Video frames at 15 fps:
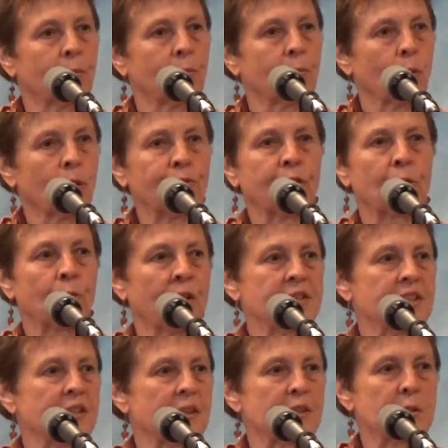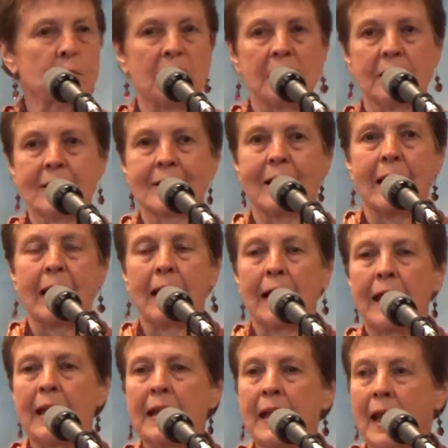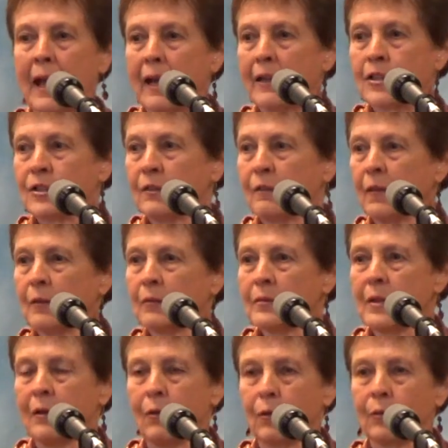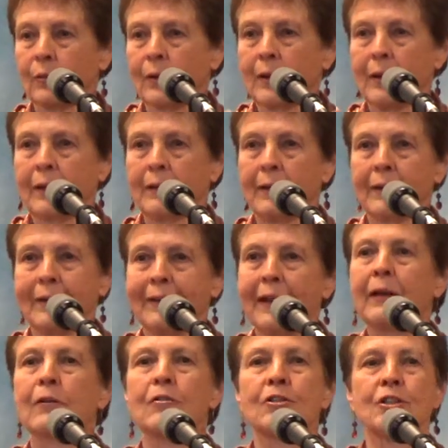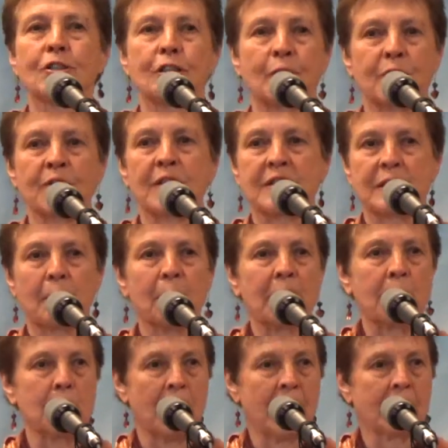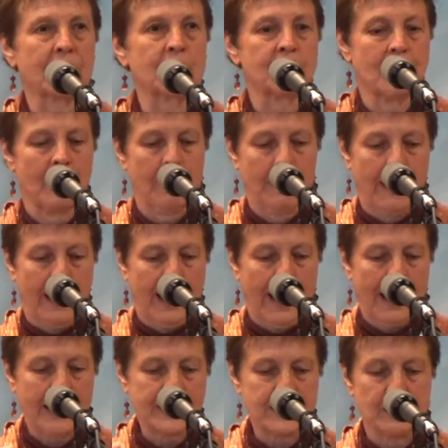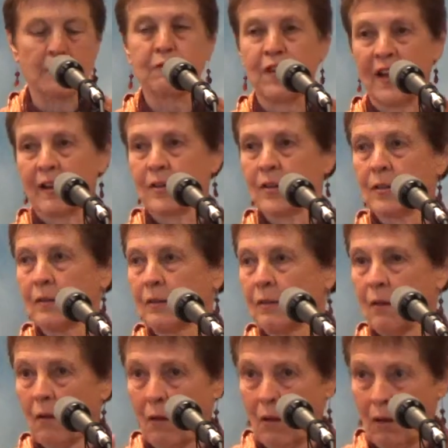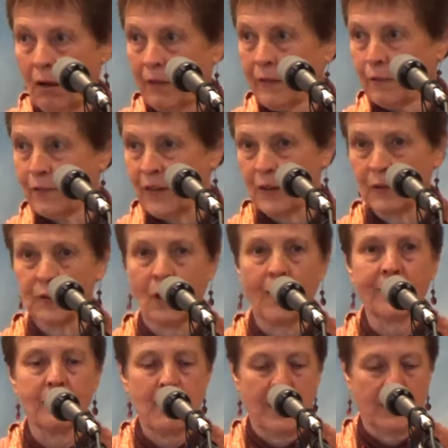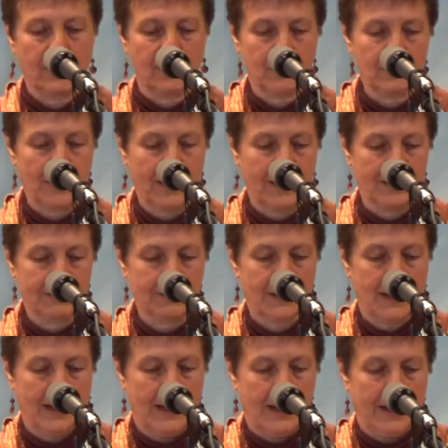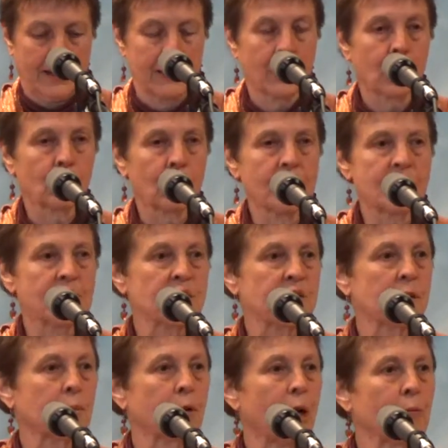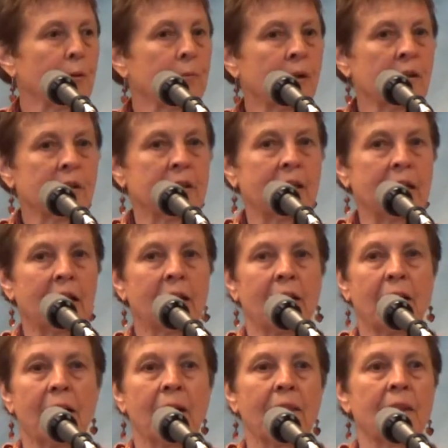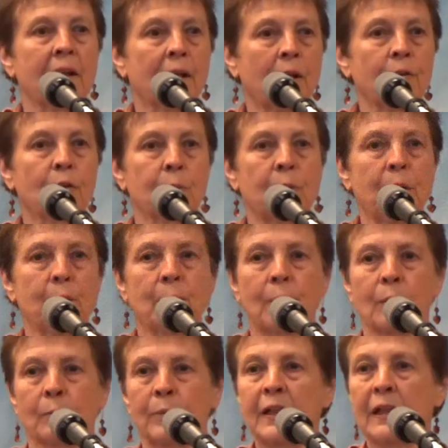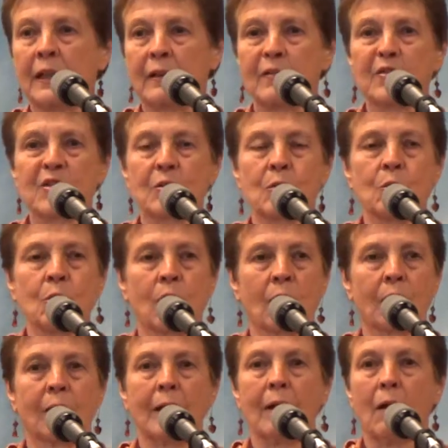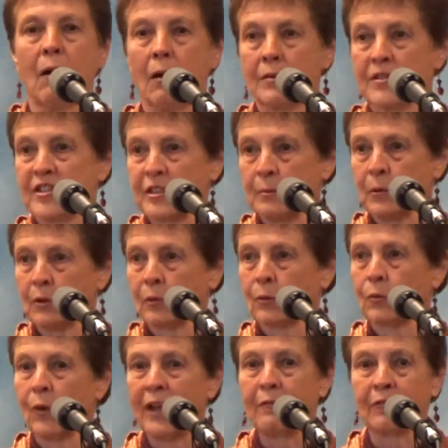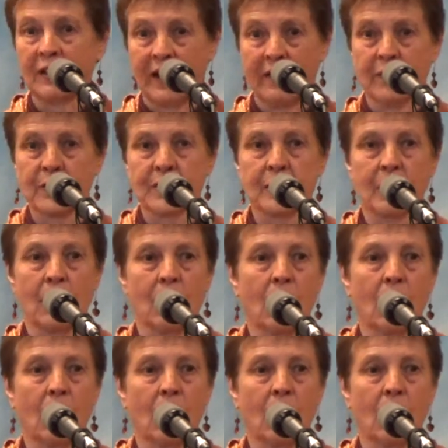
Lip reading: morphic resonance means any action that, or energy shifts that somebody makes has an effect on the field, on the matter, and it increases the probability that other people or beings who are on similar wavelengths